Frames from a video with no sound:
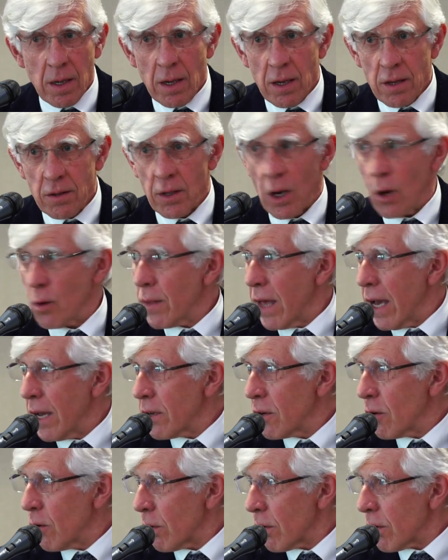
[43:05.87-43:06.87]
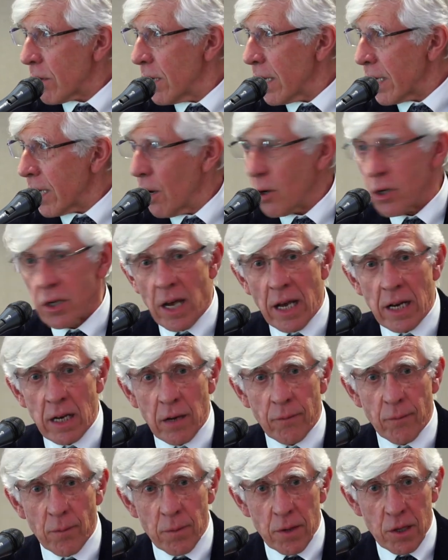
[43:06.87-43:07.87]
so that you're negotiating
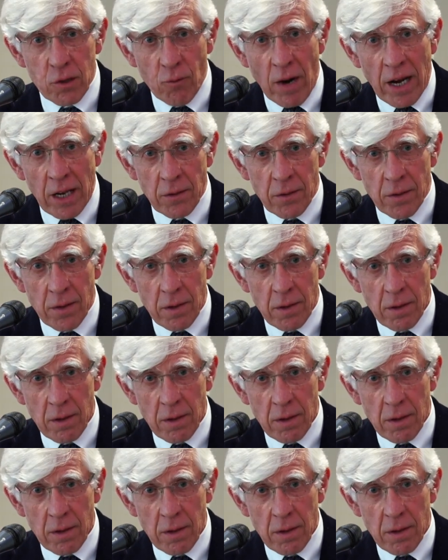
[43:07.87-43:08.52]
from strength,